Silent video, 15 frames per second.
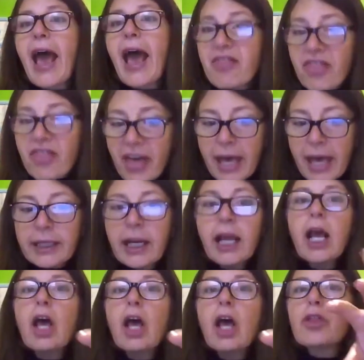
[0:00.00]
and then
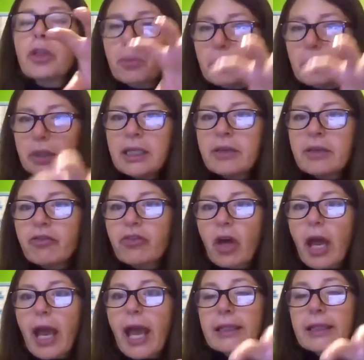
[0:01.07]
the belief
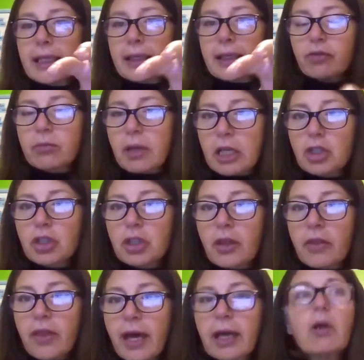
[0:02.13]
and the
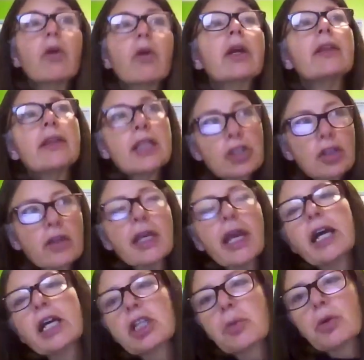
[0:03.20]
information that, okay, these are the
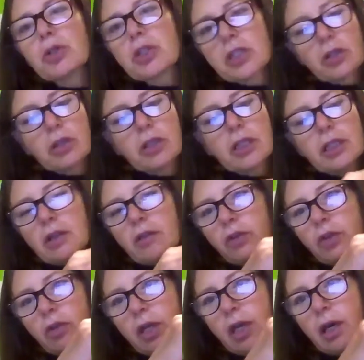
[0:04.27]
experts, they're going to give
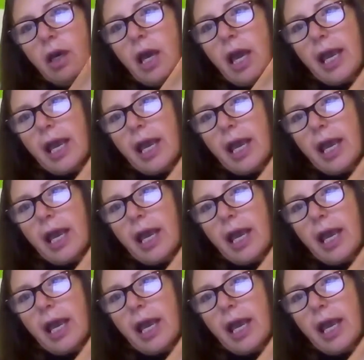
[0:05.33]
you the